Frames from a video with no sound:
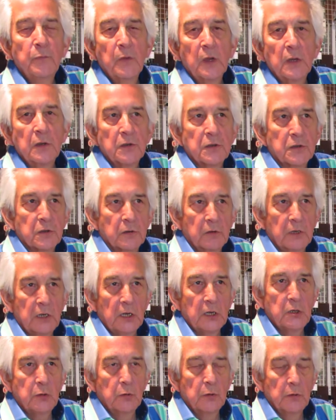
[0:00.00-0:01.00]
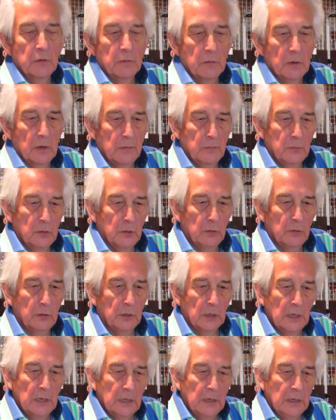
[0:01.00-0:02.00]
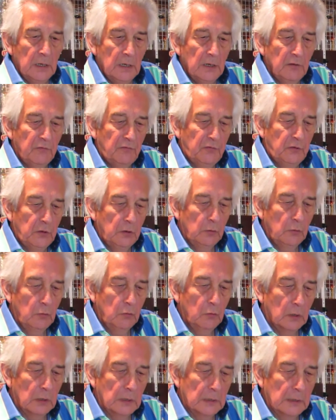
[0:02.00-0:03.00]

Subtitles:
to sort of get you in the right mood. If you're